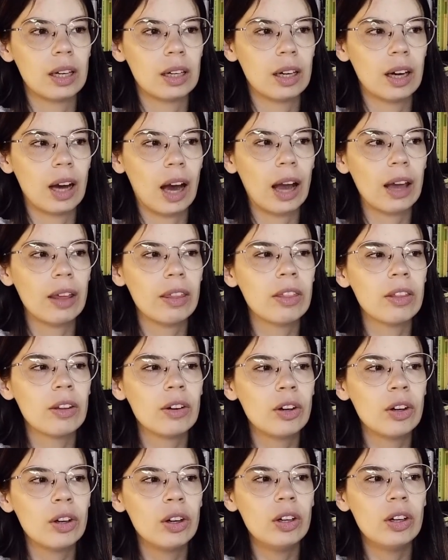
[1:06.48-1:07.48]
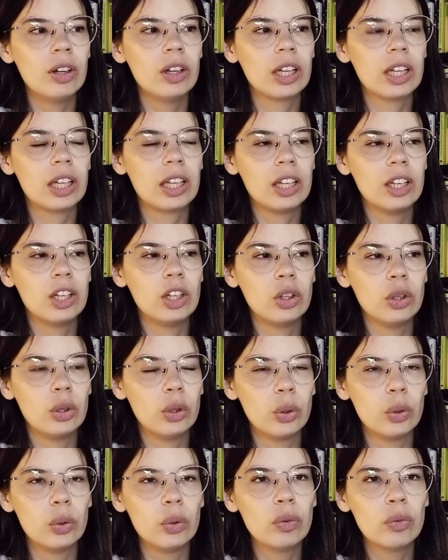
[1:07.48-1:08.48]
Either he
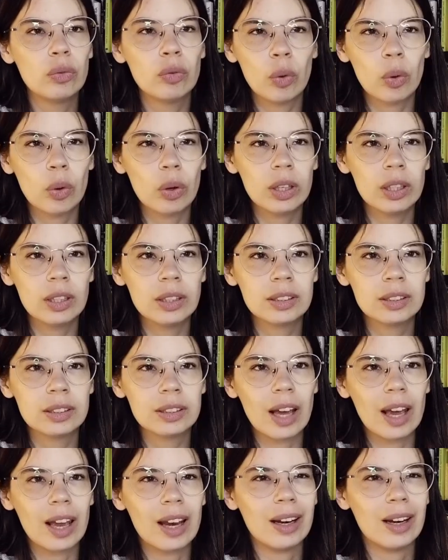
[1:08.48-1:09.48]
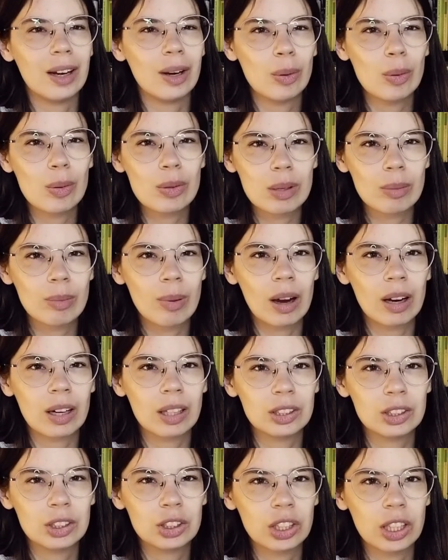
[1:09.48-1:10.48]
knew Voit and knows about
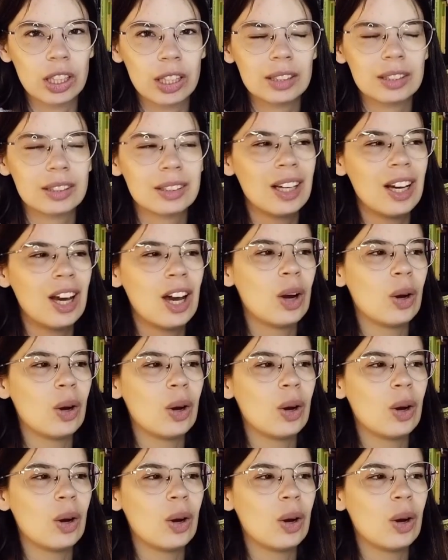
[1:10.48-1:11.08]
his shit,